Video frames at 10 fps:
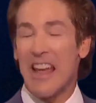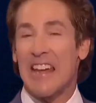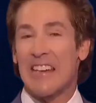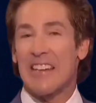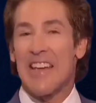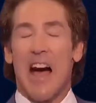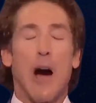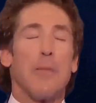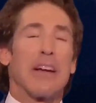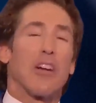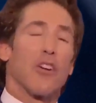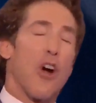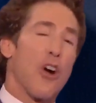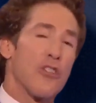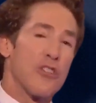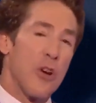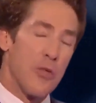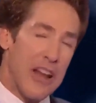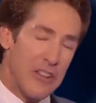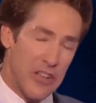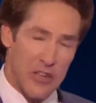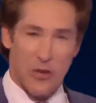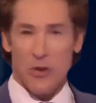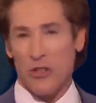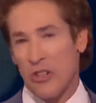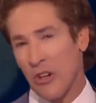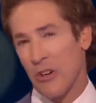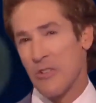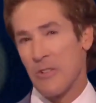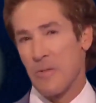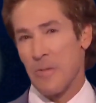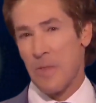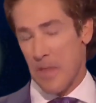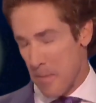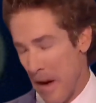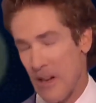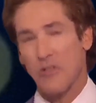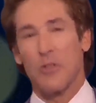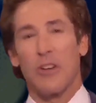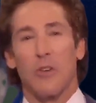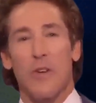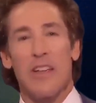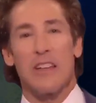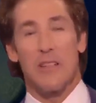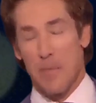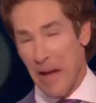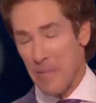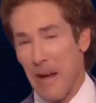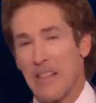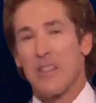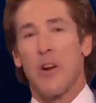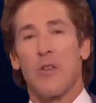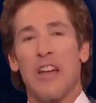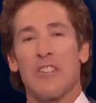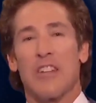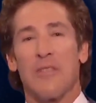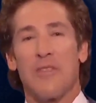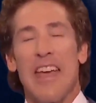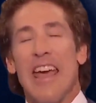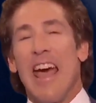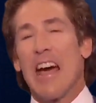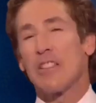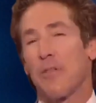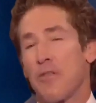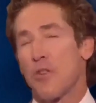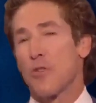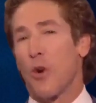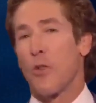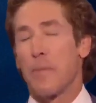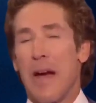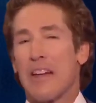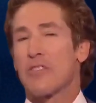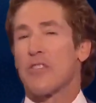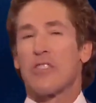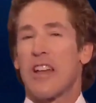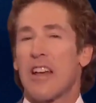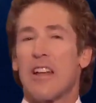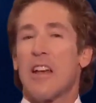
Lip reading: Take time to recharge and care for yourself. Self-care is essential for your well-being and will replenish your spirit.